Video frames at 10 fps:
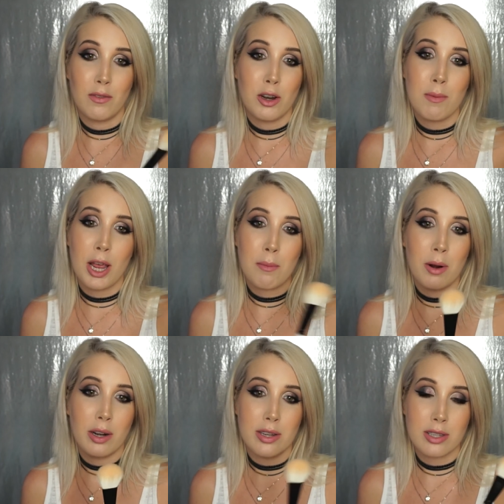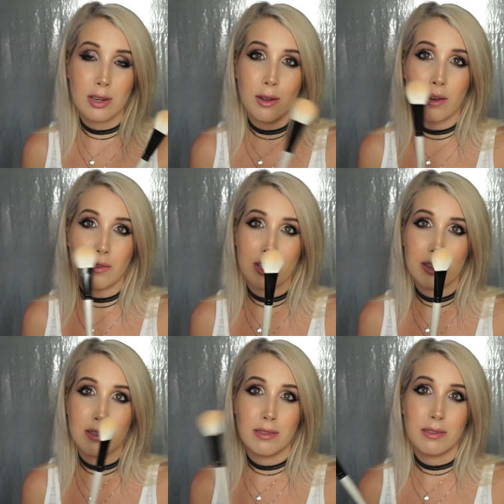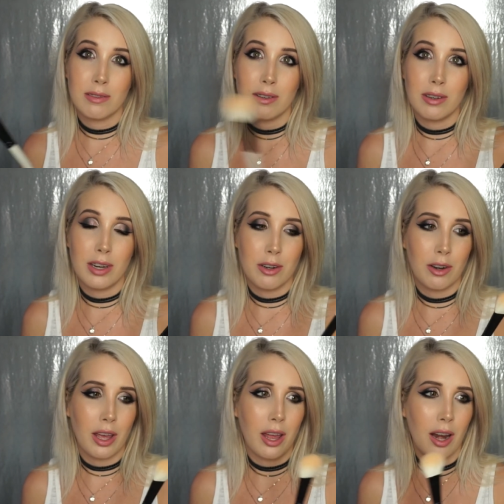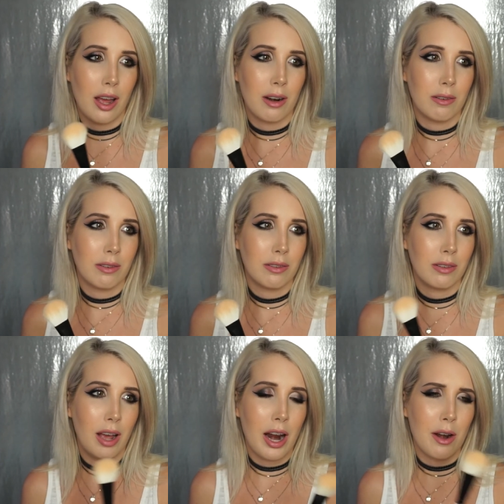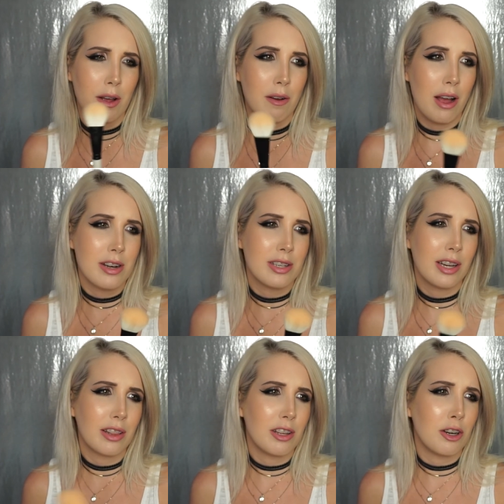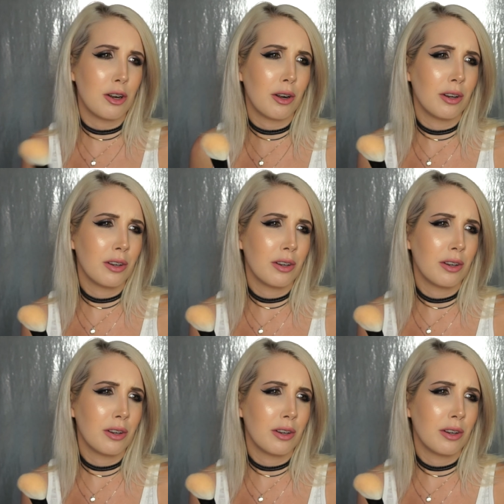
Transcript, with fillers: if you're a makeup artist and you have this in your kit, I don't, I don't know. I just think you're,